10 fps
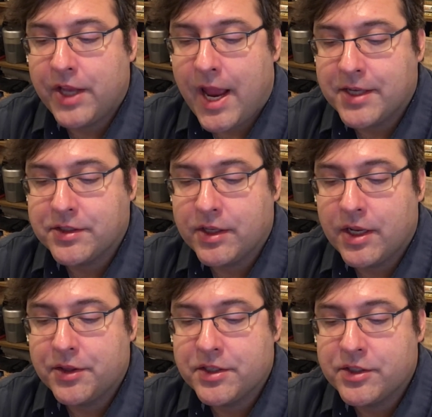Aslan
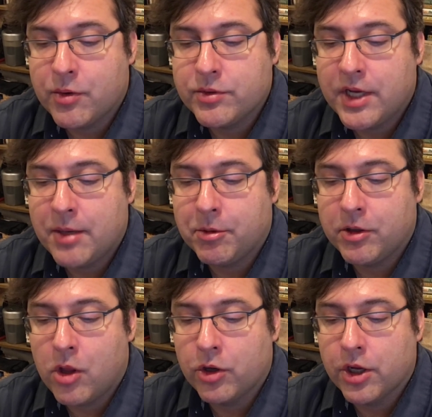at the stone table
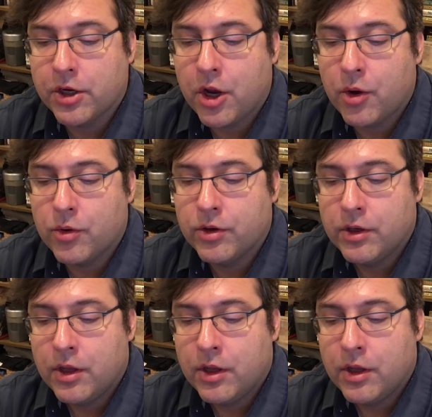long ago.